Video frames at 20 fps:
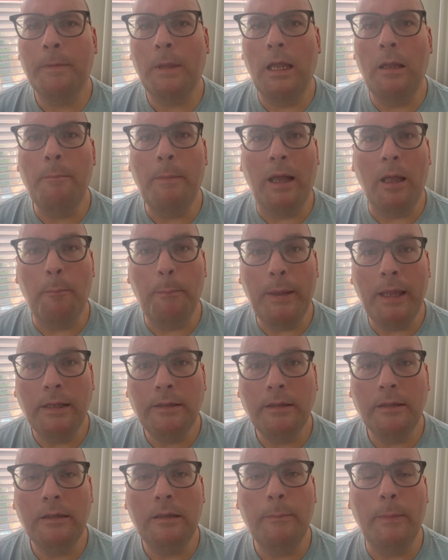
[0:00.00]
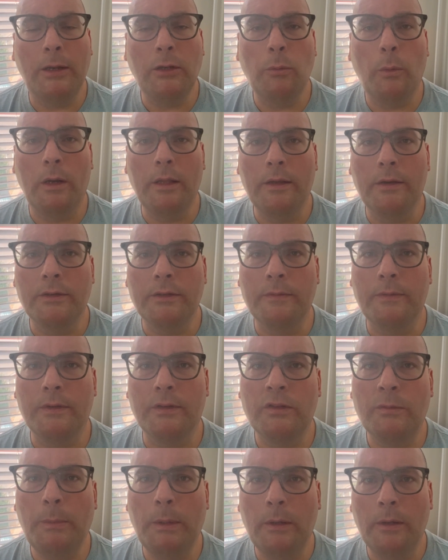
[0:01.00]
In my opinion, in my 20 years of
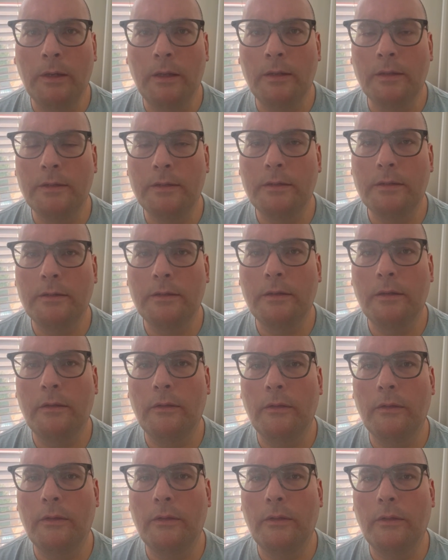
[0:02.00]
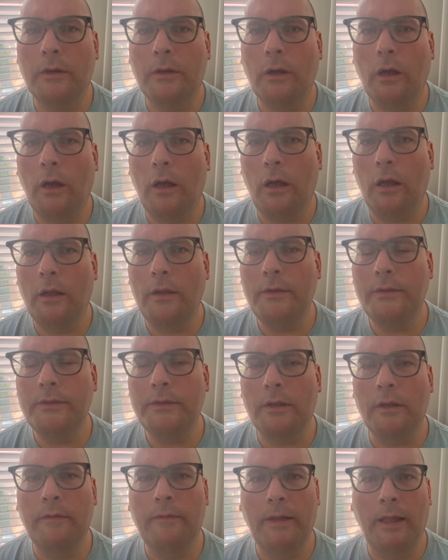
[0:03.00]
experience, the
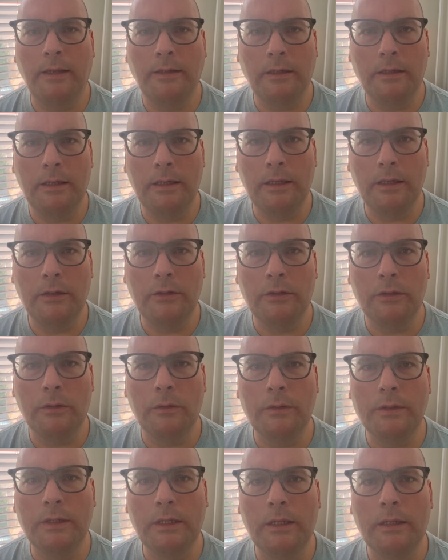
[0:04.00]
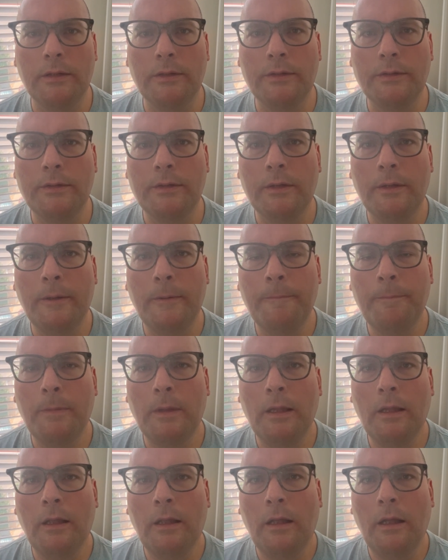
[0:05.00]
cause of entity issues is
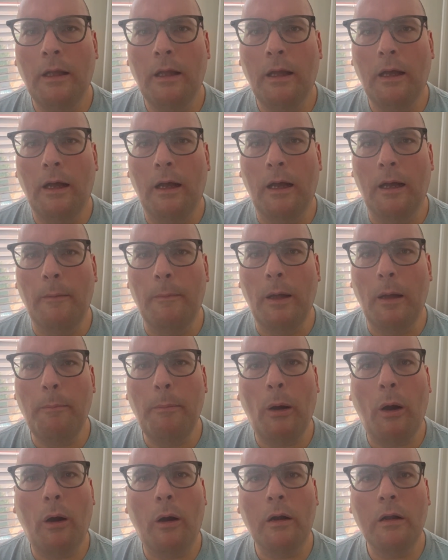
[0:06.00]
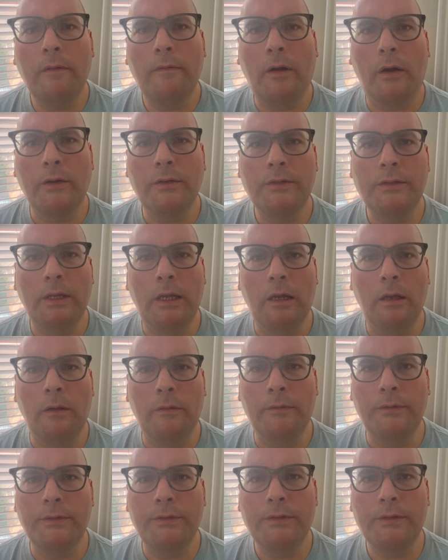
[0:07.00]
a part of
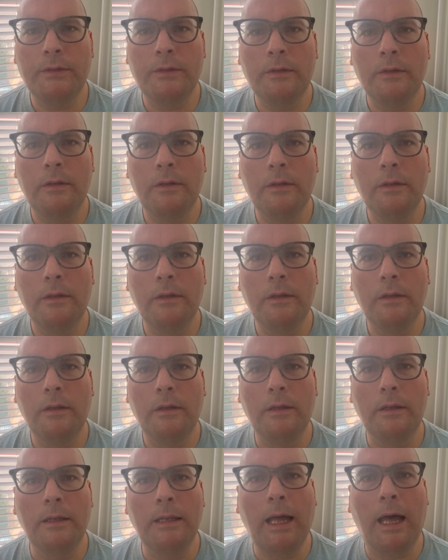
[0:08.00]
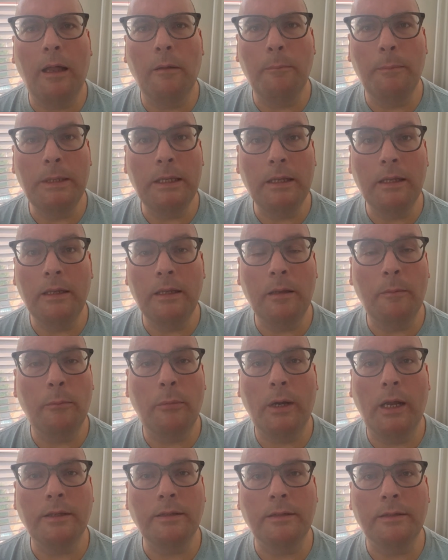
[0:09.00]
ourselves not being in
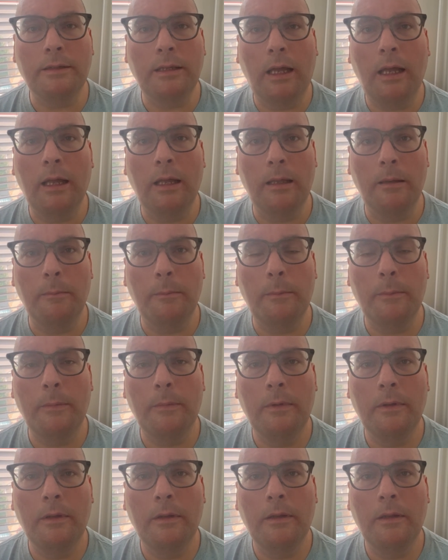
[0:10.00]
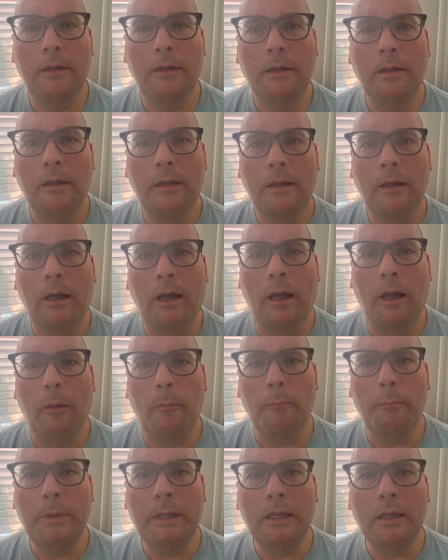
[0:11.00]
present time,
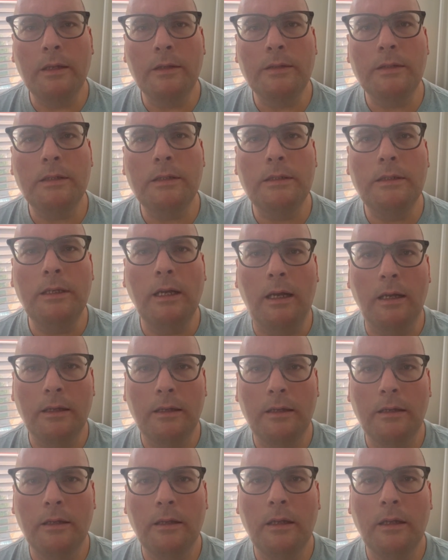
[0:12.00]
being stuck,